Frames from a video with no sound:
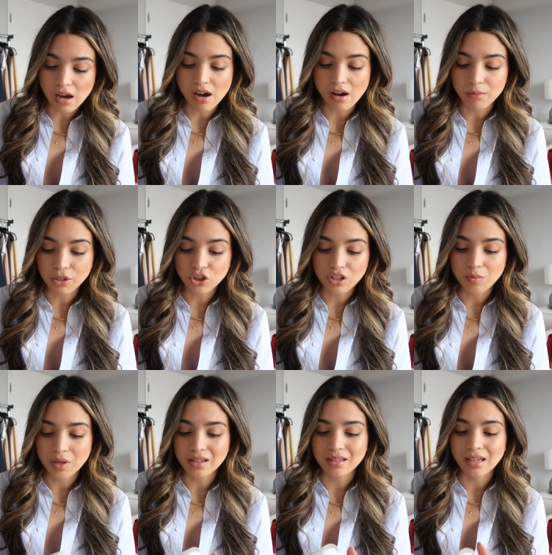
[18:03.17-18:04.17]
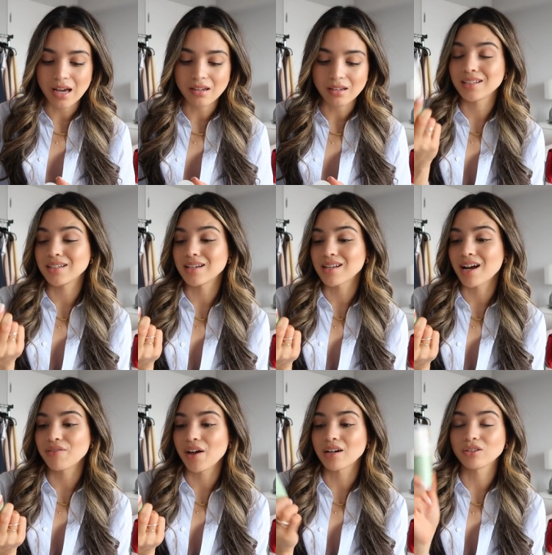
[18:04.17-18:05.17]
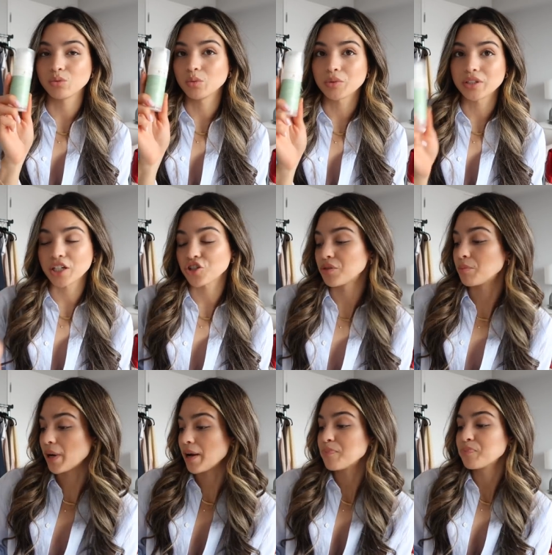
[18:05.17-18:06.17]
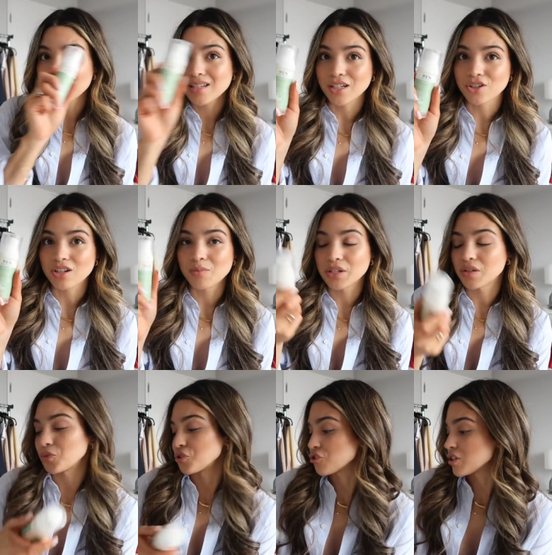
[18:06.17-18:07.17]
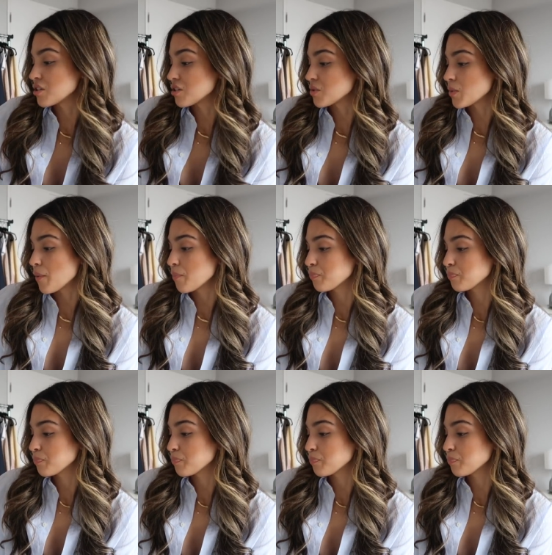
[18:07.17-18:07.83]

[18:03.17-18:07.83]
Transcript: um, just because again, it does have that global protection, but such an amazing moisturizer as well.